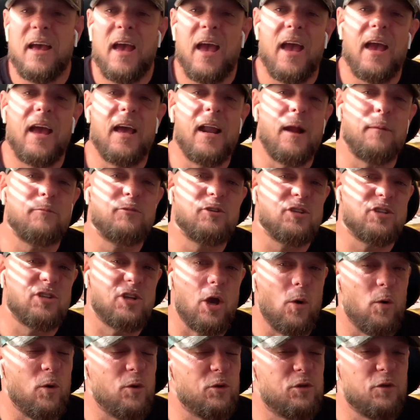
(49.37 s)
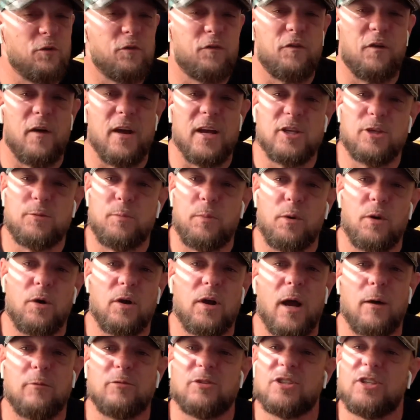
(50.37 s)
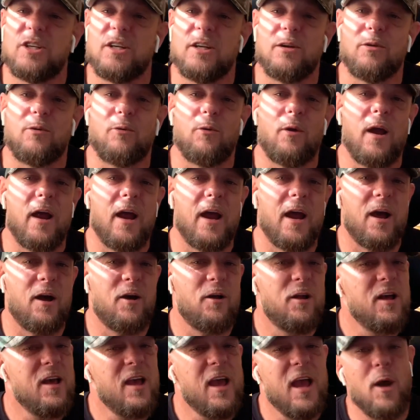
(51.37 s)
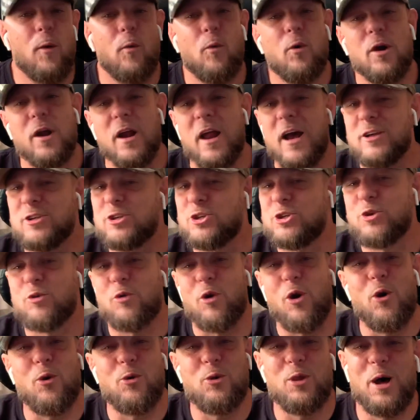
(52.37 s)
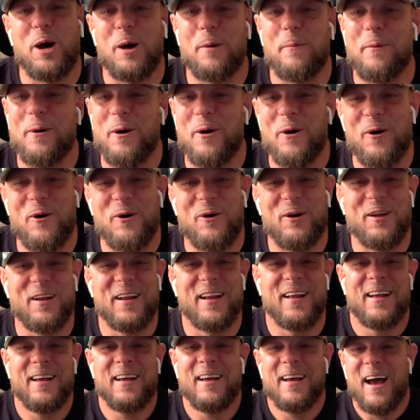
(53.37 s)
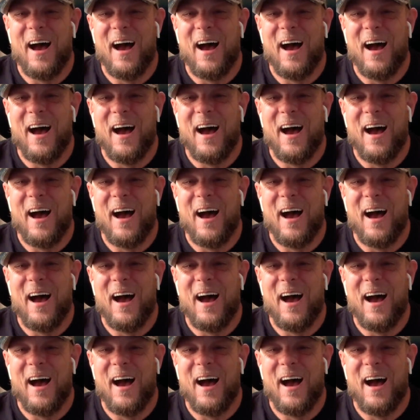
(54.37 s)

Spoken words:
And I'm just going through Facebook. I was sitting around. And what did I scroll up on?